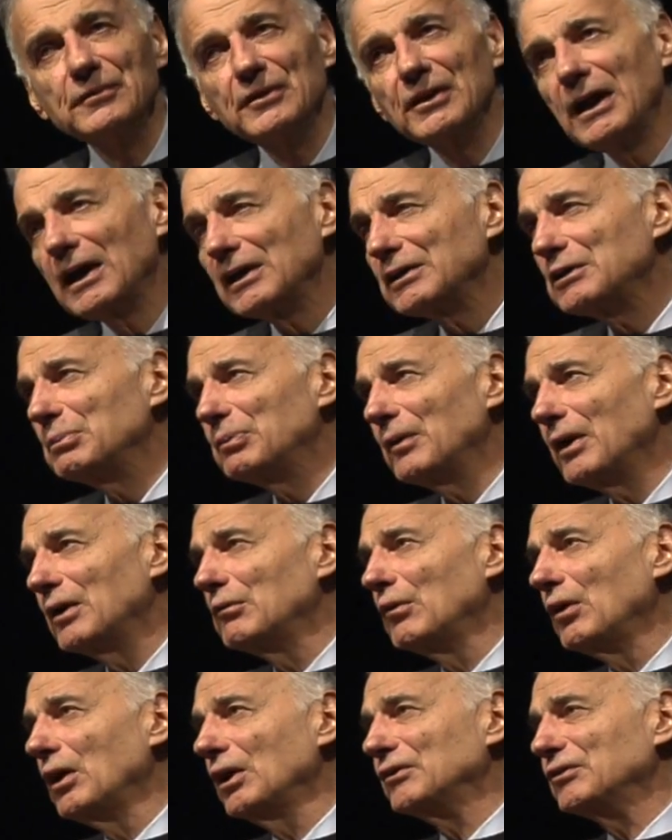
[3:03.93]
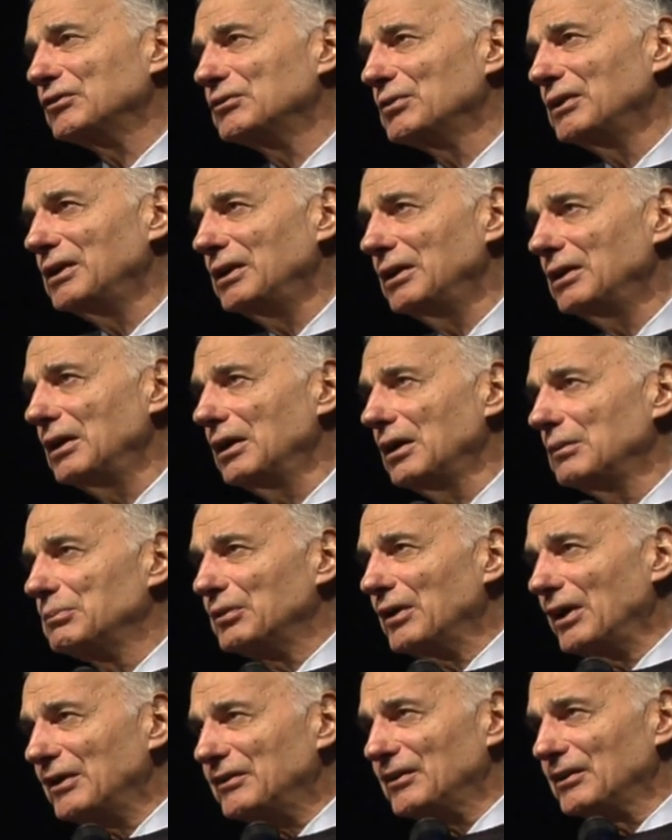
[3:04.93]
The Occupy Wall Street
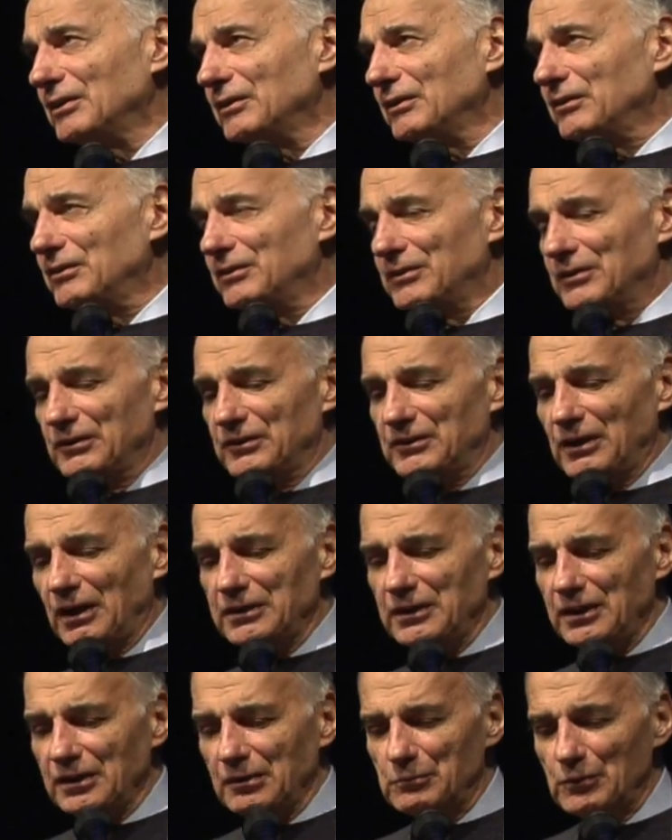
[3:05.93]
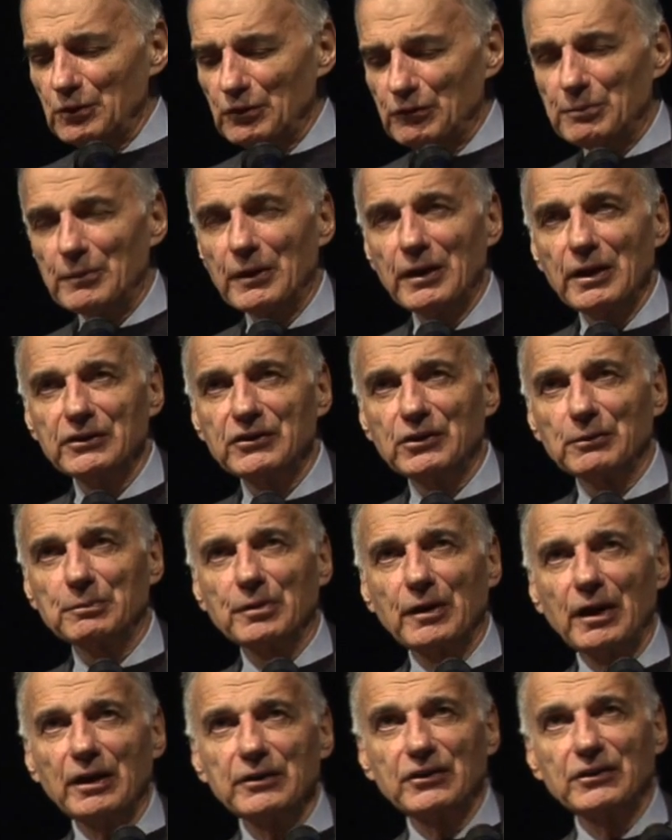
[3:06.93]
presence, it's not yet a movement, it's a
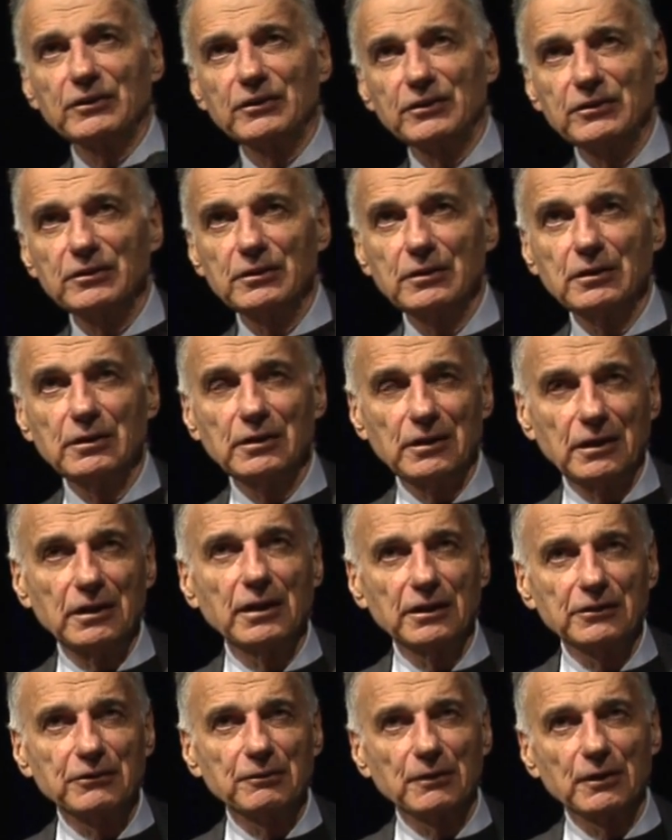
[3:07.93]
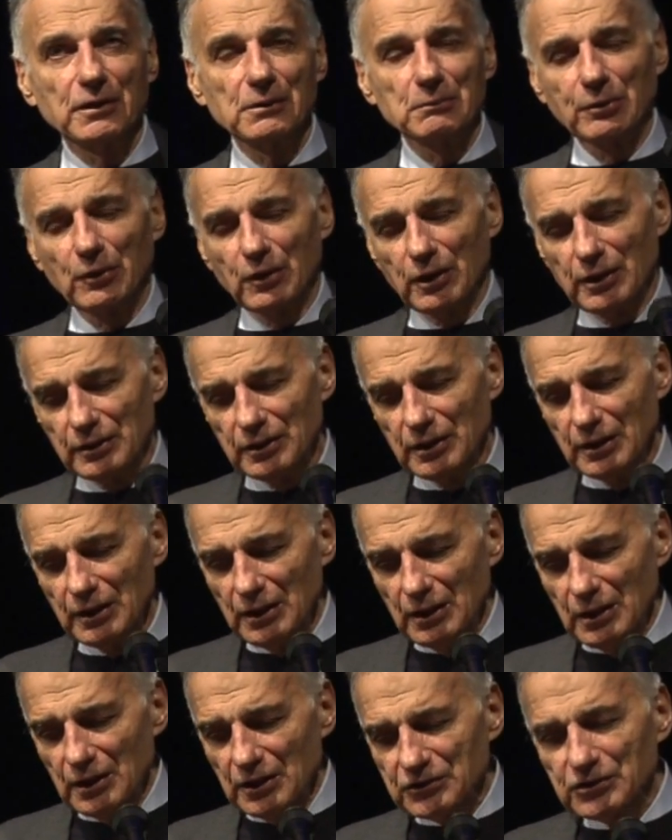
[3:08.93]
presence. That's very important.
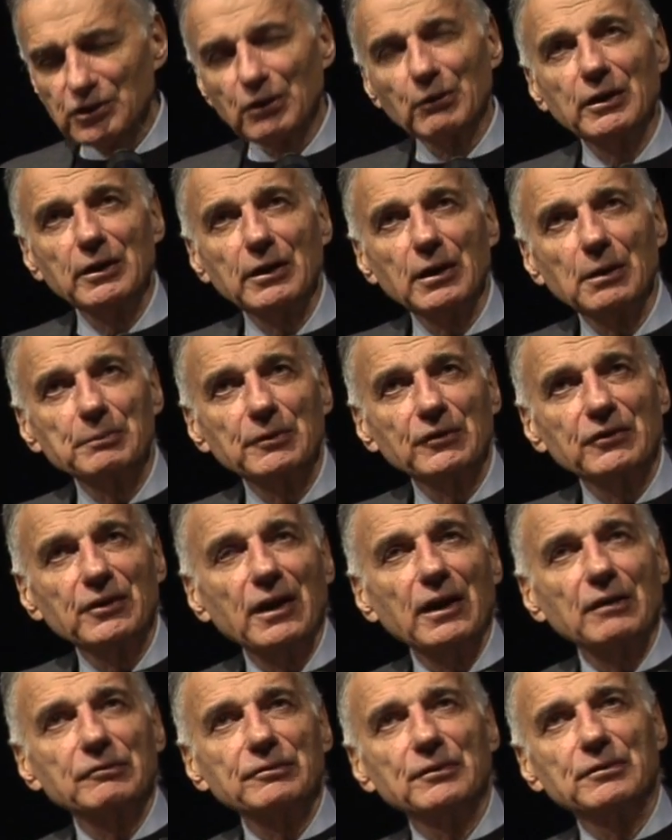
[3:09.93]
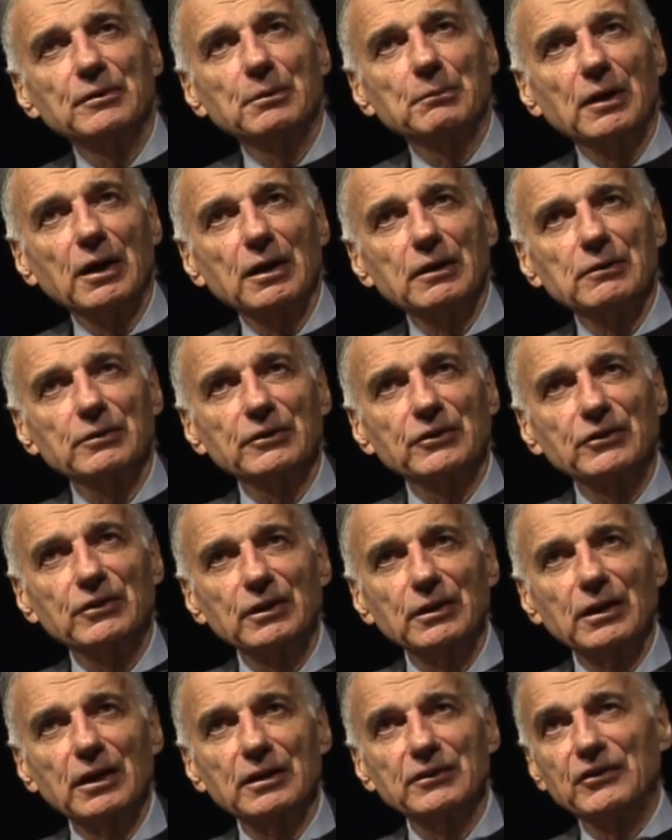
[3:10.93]
Showing up is half of
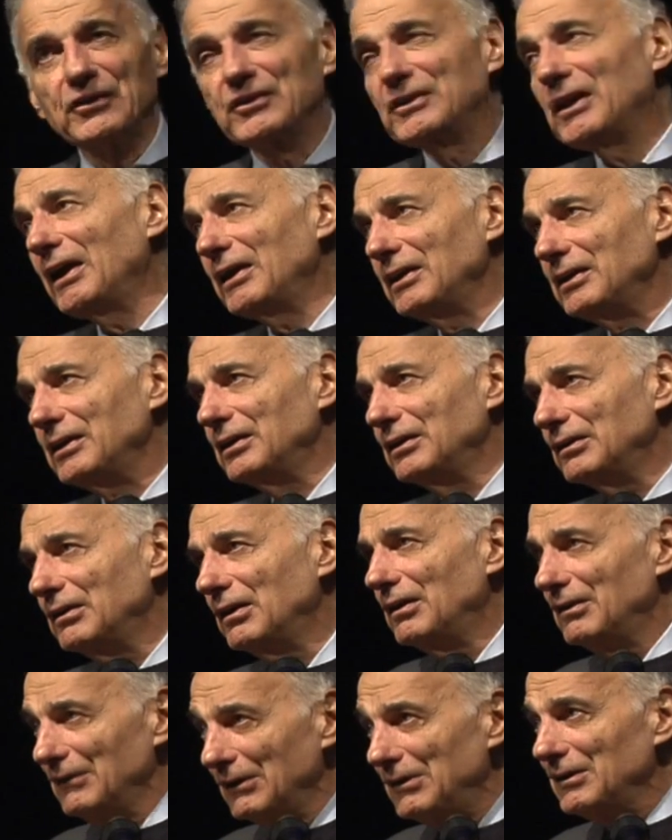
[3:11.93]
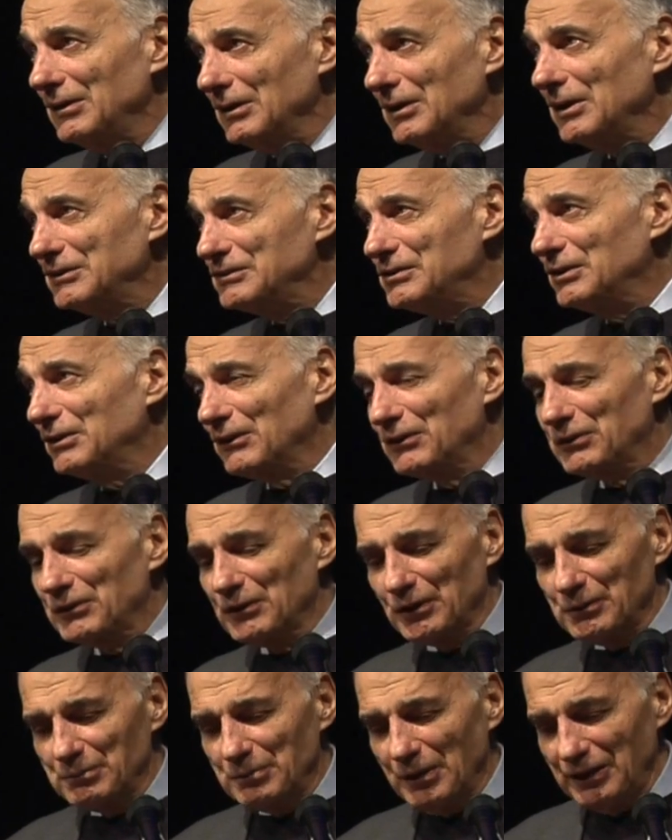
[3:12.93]
democracy, and staying gets you to
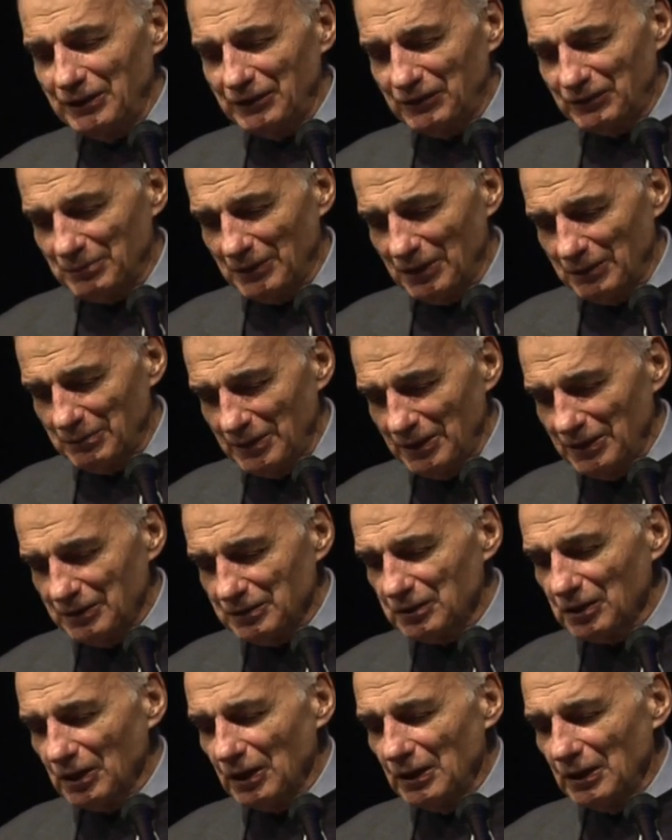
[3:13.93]
third base, maybe.